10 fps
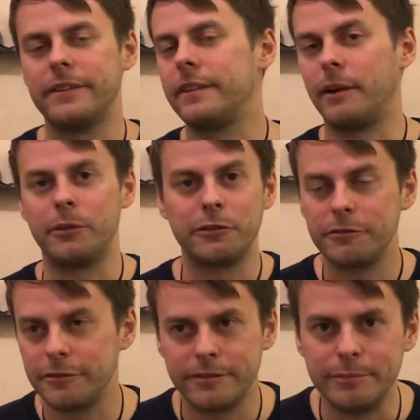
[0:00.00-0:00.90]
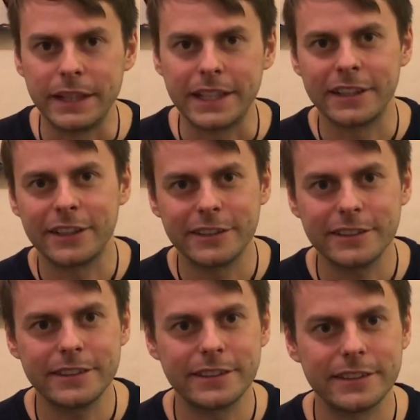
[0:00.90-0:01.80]
Some of the
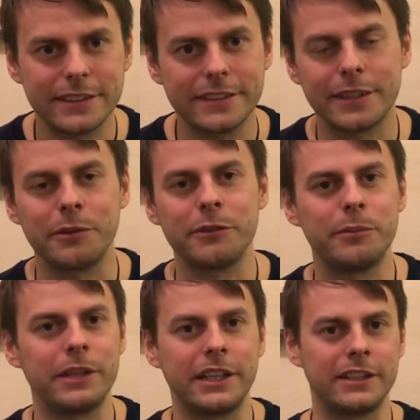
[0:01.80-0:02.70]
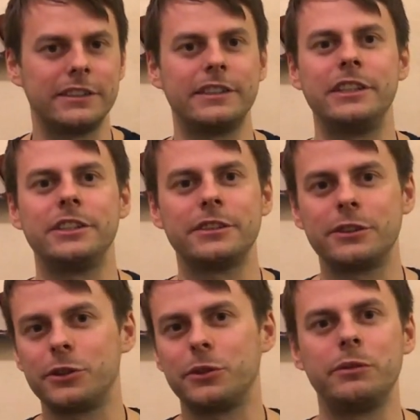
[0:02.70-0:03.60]
beginners, they just
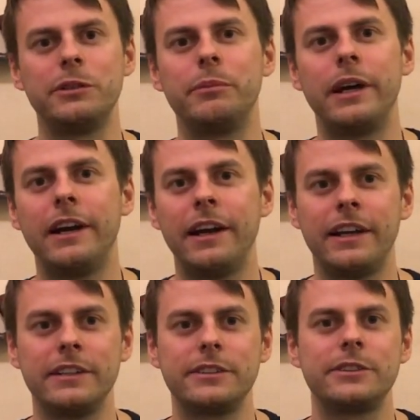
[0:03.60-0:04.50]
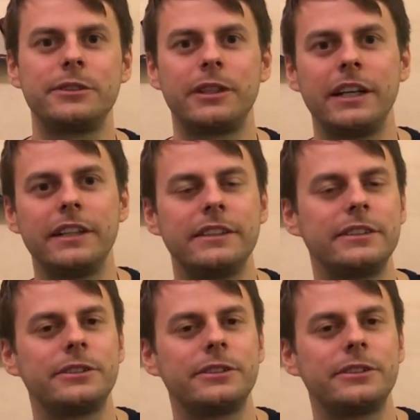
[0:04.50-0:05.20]
go with bare hands straight